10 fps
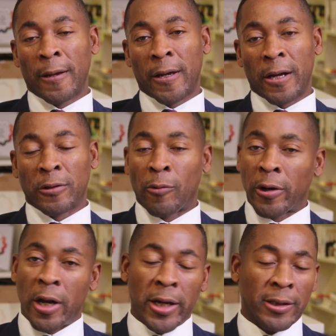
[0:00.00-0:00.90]
got to
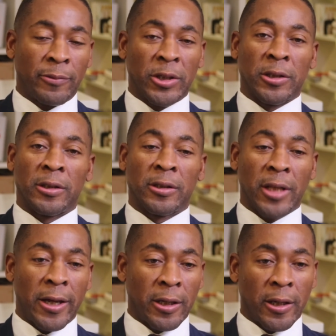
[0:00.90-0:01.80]
work on exhibitions
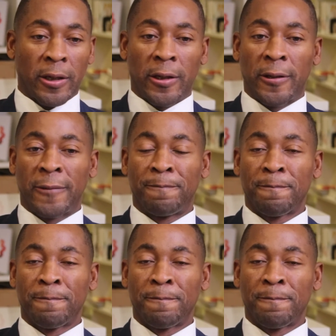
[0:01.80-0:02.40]
like uh,